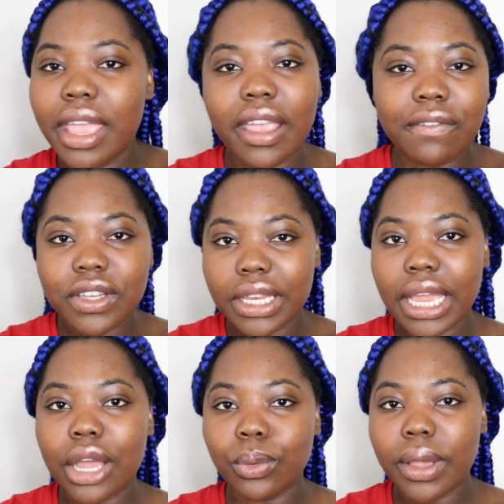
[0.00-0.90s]
every day
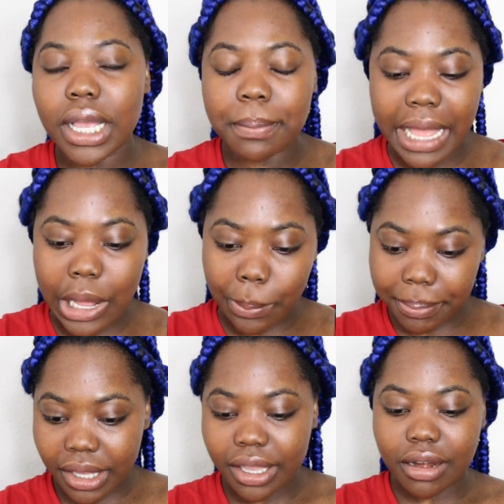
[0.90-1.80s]
I'll wake up, I'll
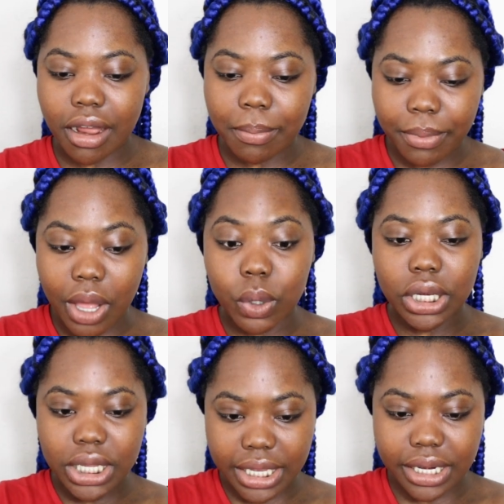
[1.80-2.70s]
pick it up, I'll
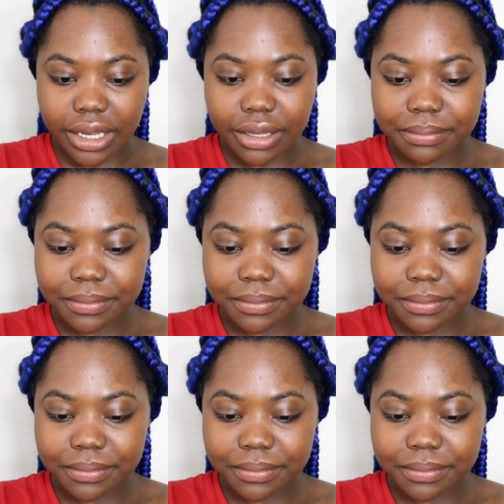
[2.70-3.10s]
look at it,